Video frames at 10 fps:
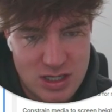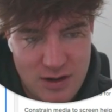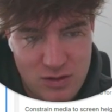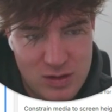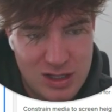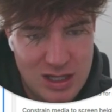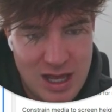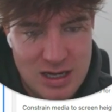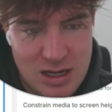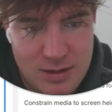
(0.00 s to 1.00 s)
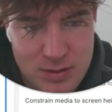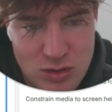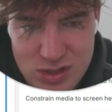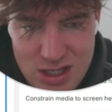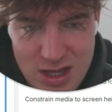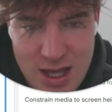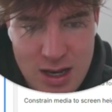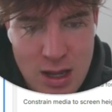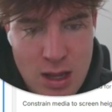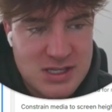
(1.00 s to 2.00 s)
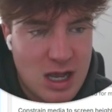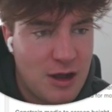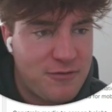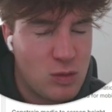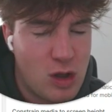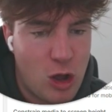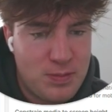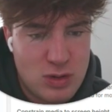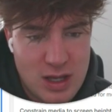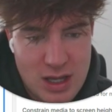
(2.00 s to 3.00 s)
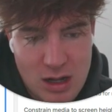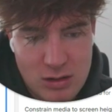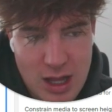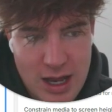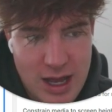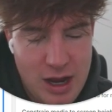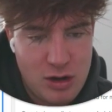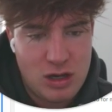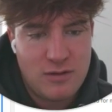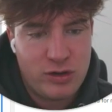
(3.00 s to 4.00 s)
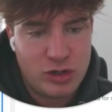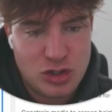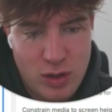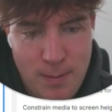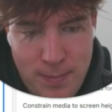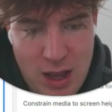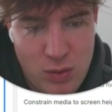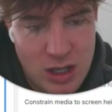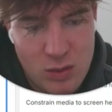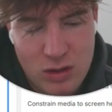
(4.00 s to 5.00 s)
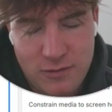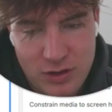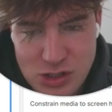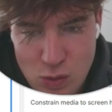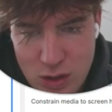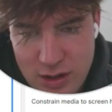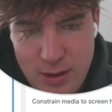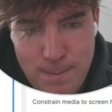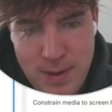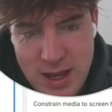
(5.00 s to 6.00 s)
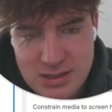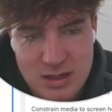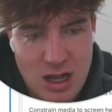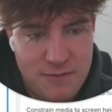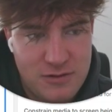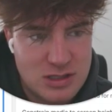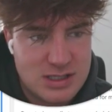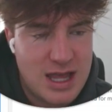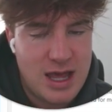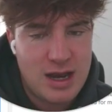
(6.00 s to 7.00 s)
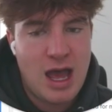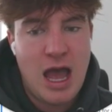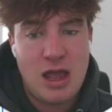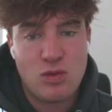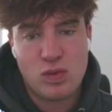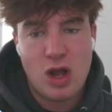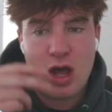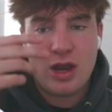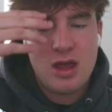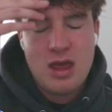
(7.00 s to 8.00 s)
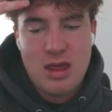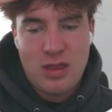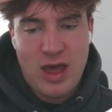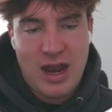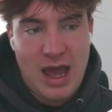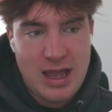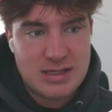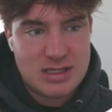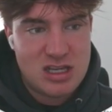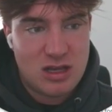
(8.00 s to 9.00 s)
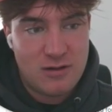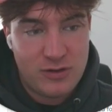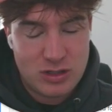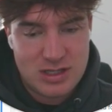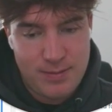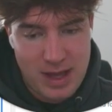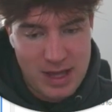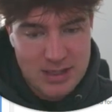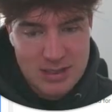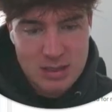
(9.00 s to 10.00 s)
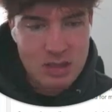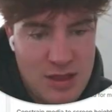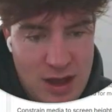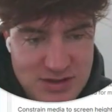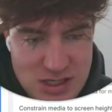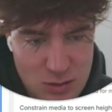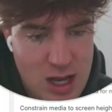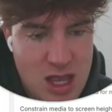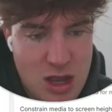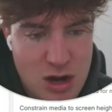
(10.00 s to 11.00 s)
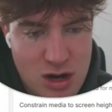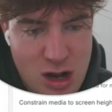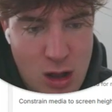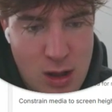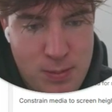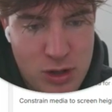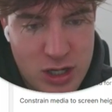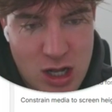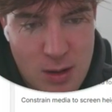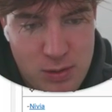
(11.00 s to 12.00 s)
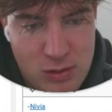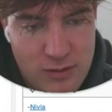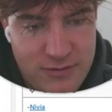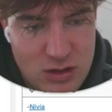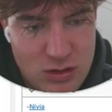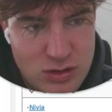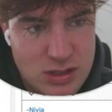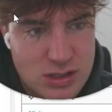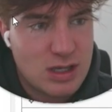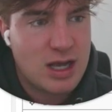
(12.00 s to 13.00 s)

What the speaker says: so I never really ended up using that. This offer will help you get a lot higher conversion rate. Buy one, get one free is one of the best offers that I run, that I see converts the best. And obviously right here, I put a couple reviews.